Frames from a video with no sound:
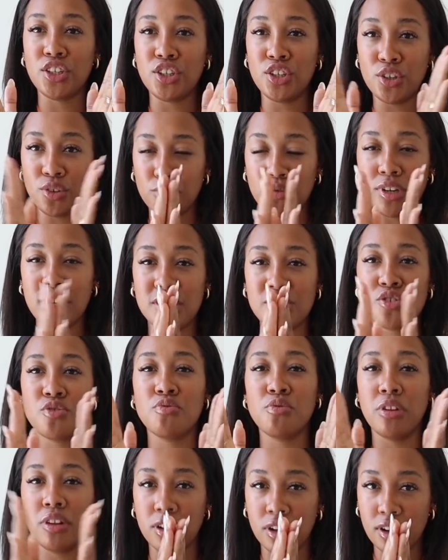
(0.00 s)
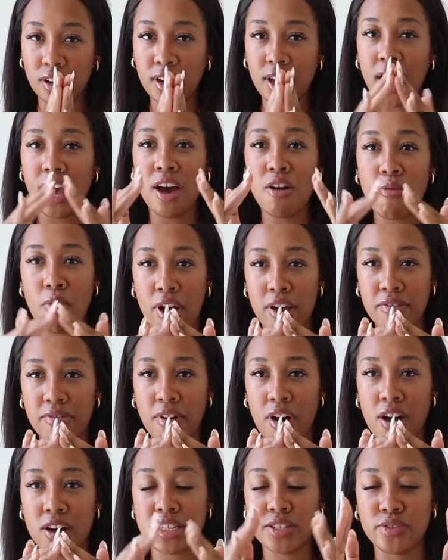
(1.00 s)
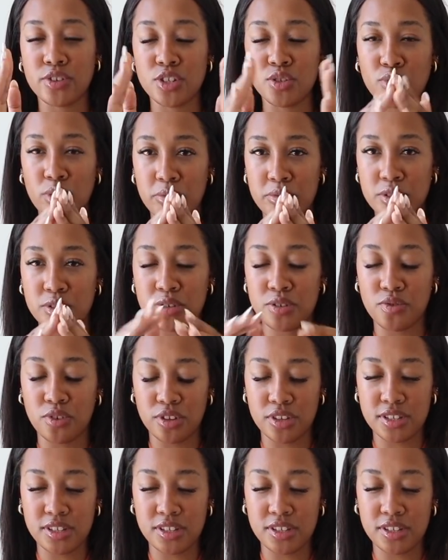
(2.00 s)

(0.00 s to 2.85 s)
You need to look at White Fox for swimsuits for the